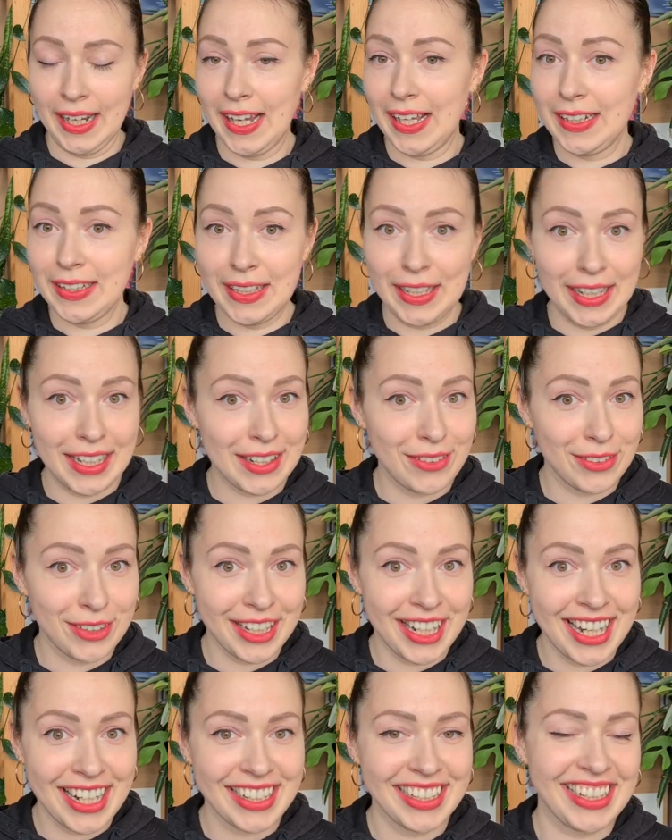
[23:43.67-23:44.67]
And here we
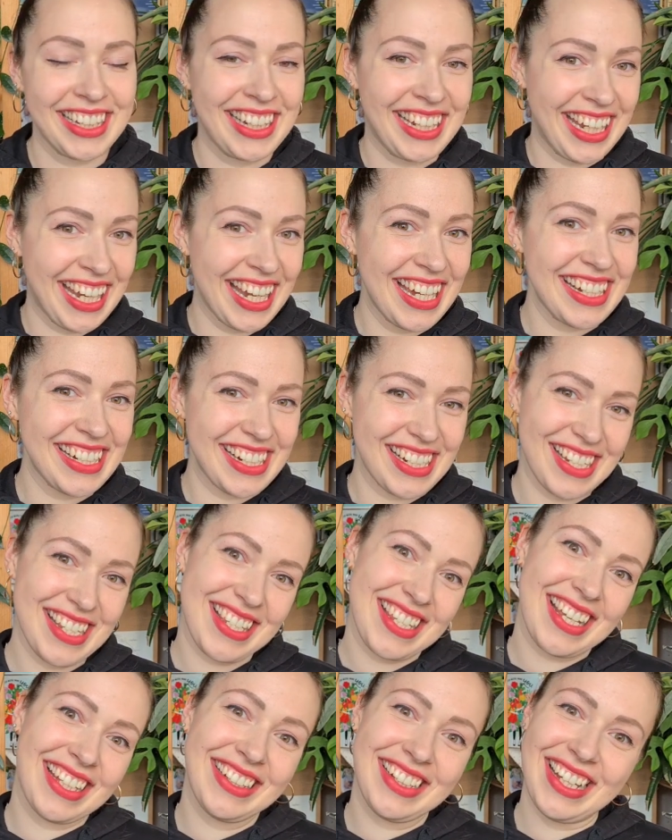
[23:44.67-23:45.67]
are. Here
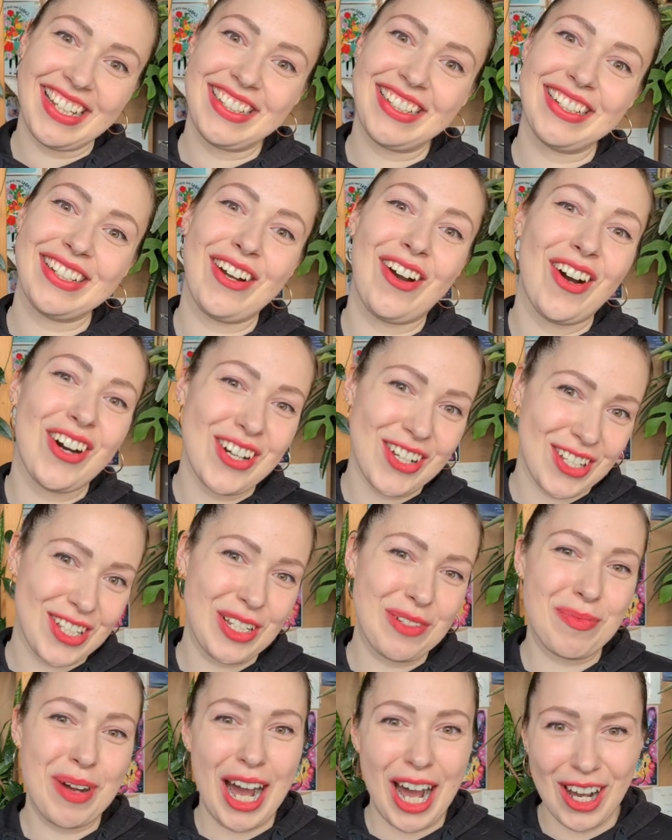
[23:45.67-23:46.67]
is another
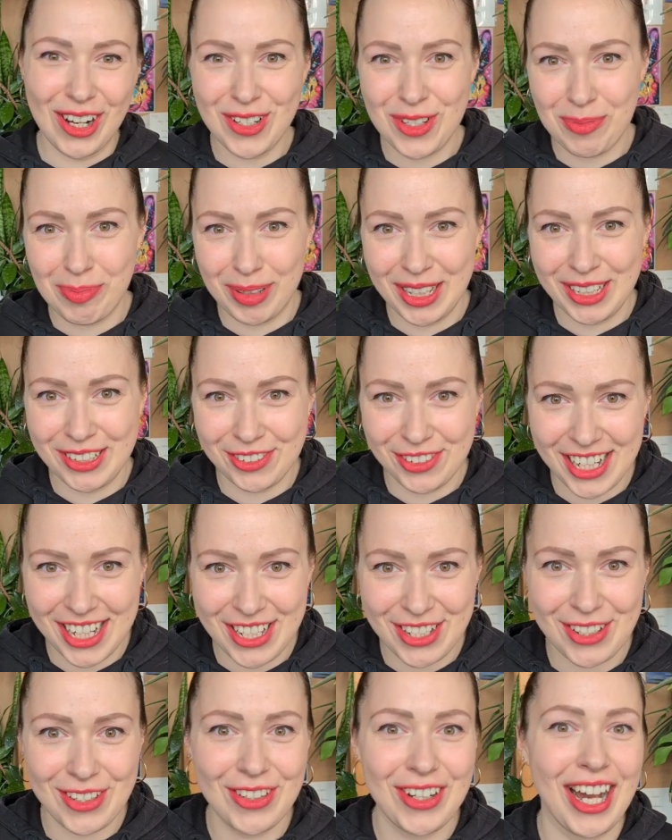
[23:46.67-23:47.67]
awesome houseplant
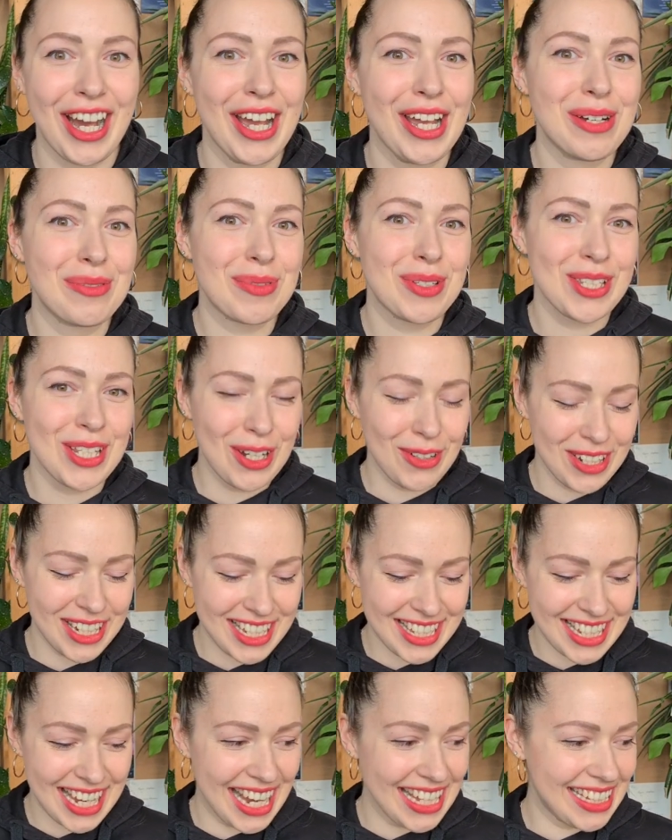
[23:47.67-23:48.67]
rescue. I am so
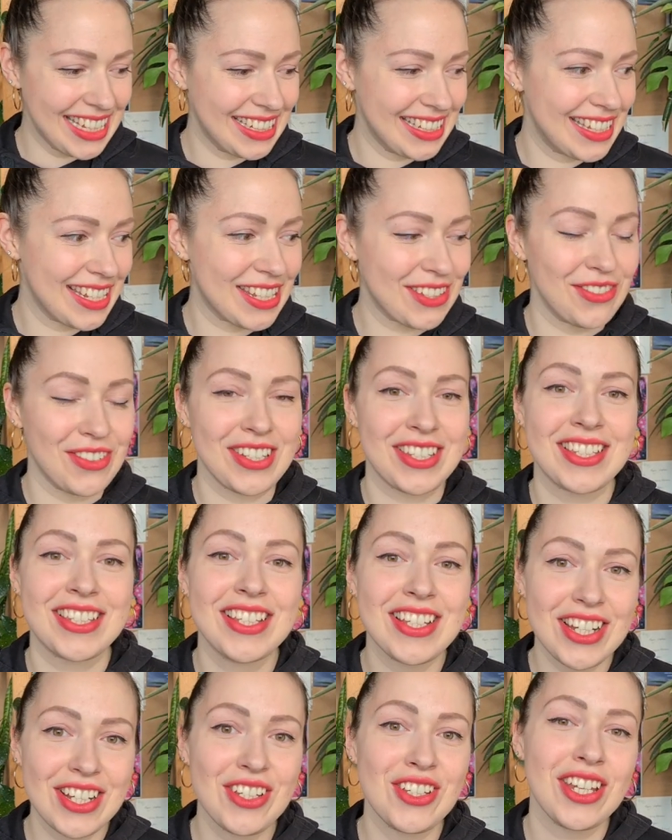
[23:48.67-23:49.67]
excited. This was
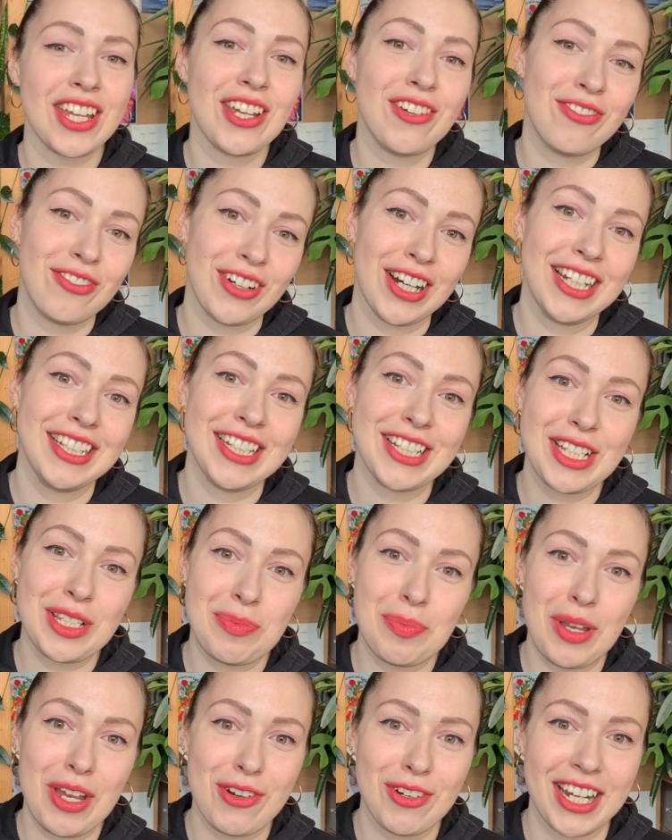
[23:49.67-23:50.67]
such a fun
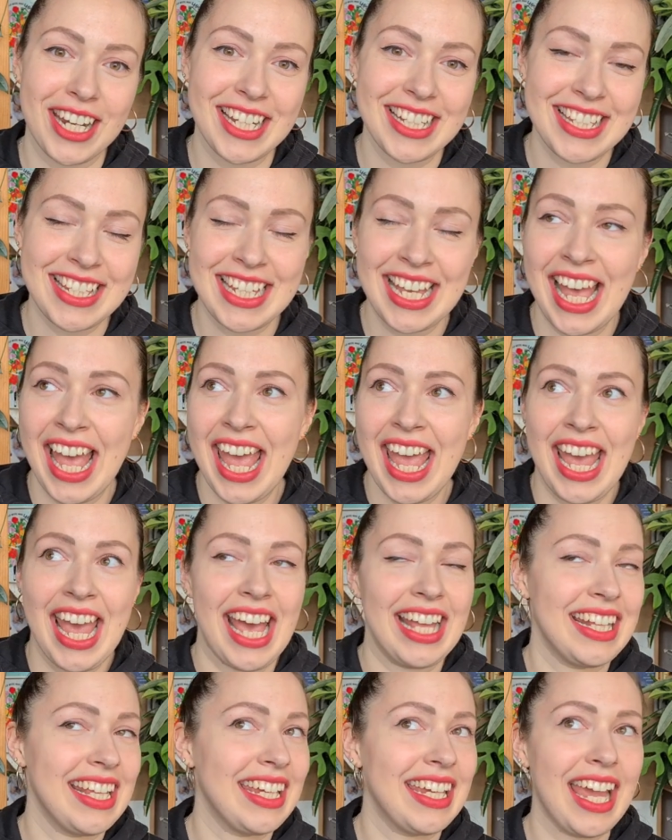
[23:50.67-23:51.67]
experience
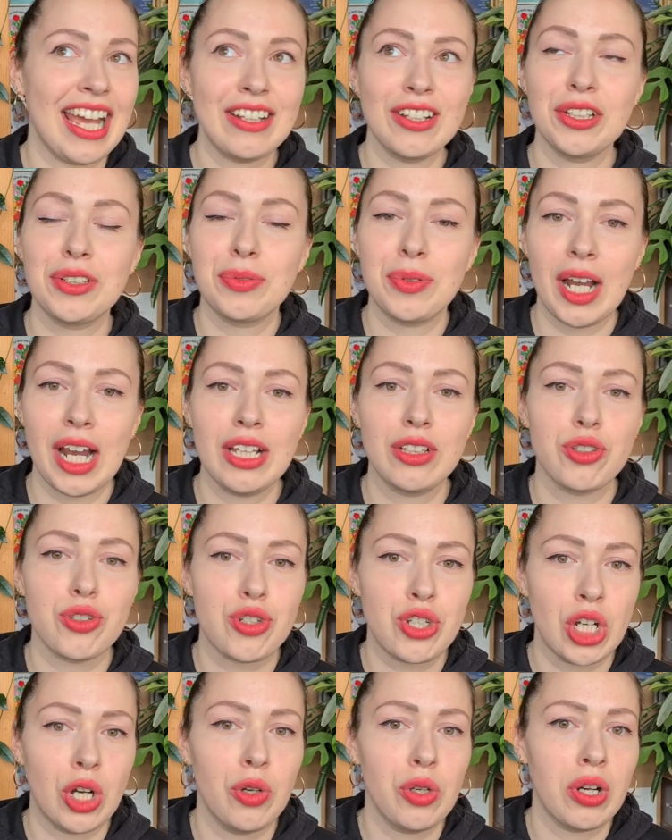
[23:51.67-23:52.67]
and I cannot wait to
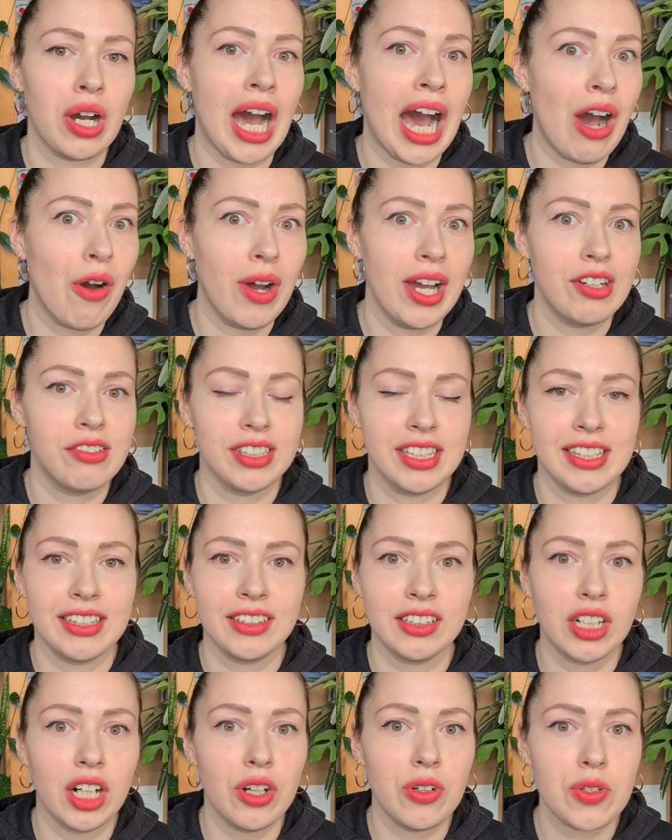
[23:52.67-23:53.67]
show you how
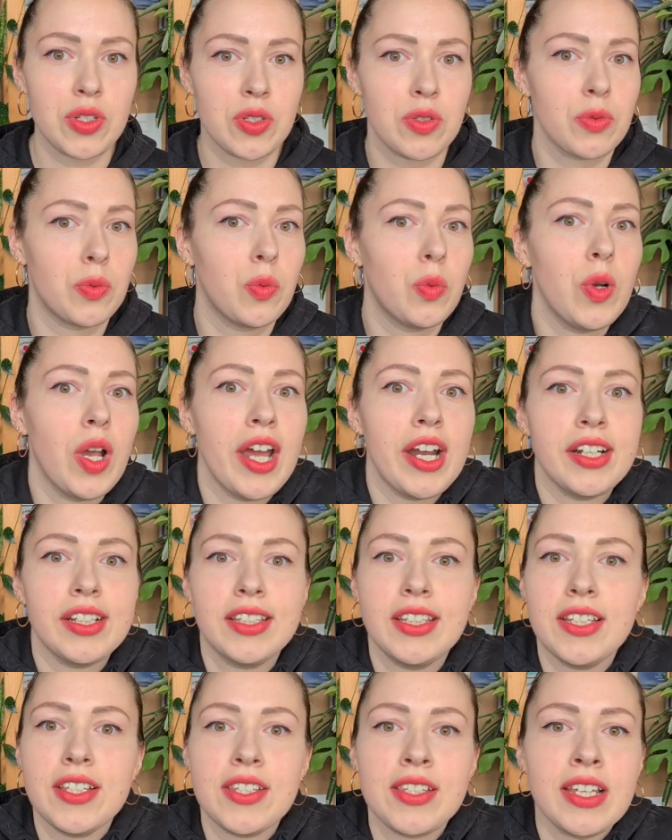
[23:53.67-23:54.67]
everything goes,
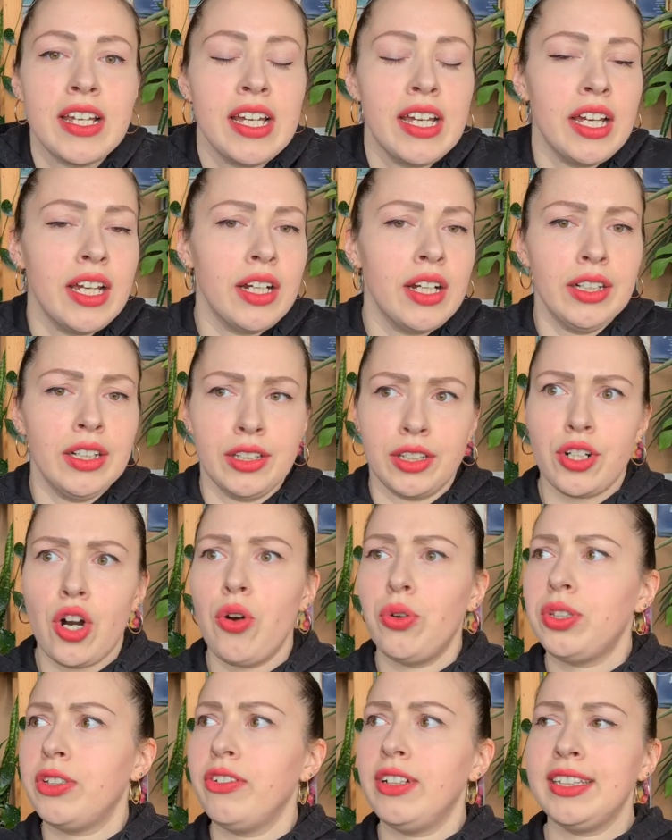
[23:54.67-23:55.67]
where this
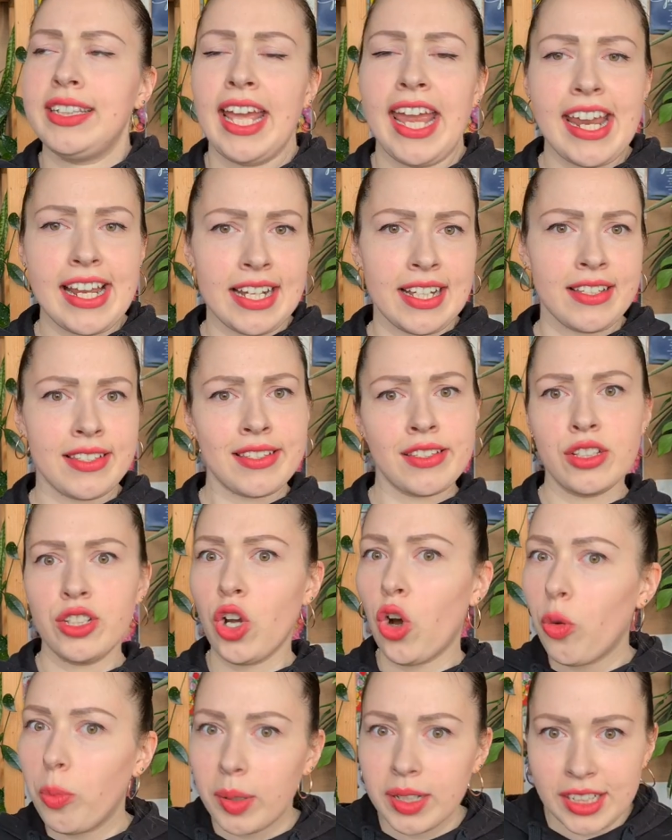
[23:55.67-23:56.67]
road will take us.
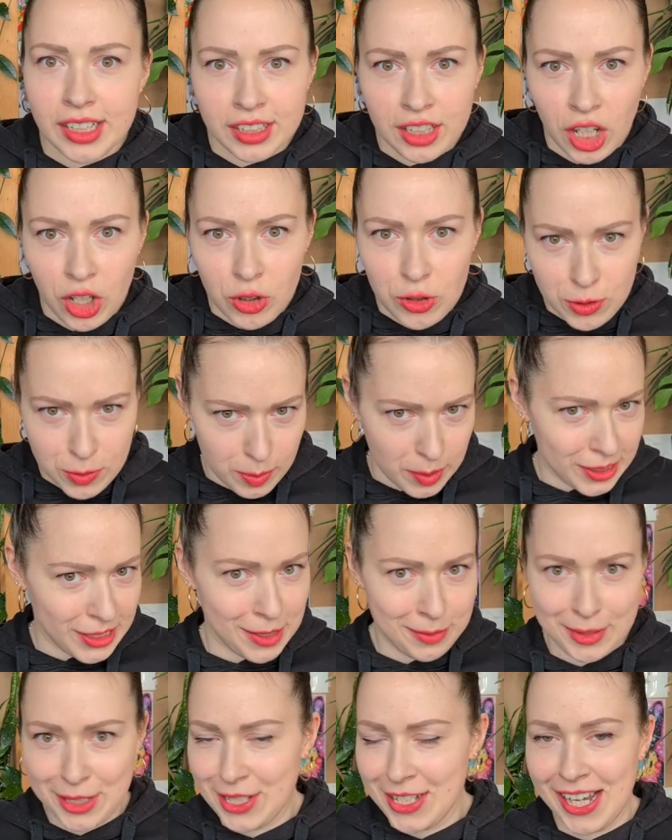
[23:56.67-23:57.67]
Nobody knows, but
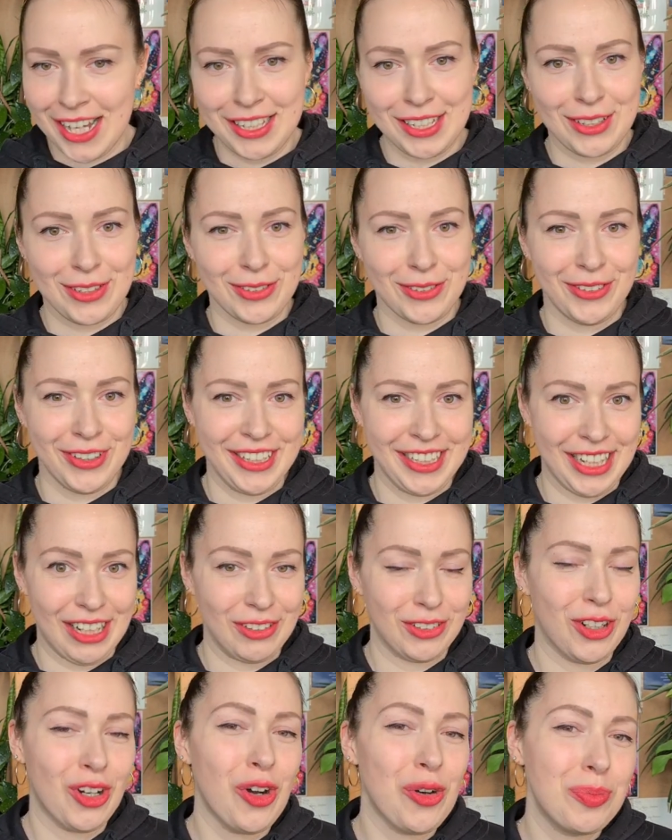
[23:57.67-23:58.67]
I'm excited to find
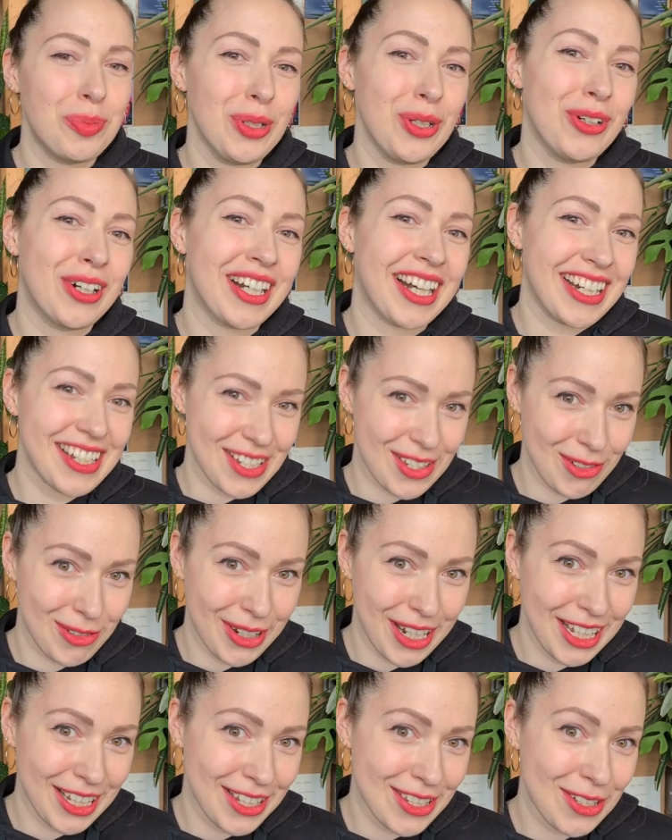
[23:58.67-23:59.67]
out. Hope you are as
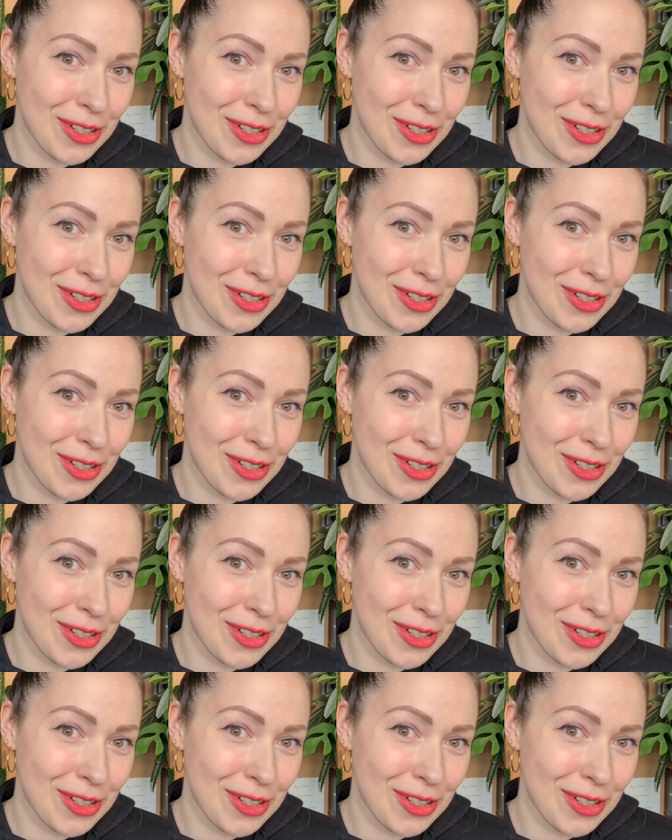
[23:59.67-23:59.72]
well.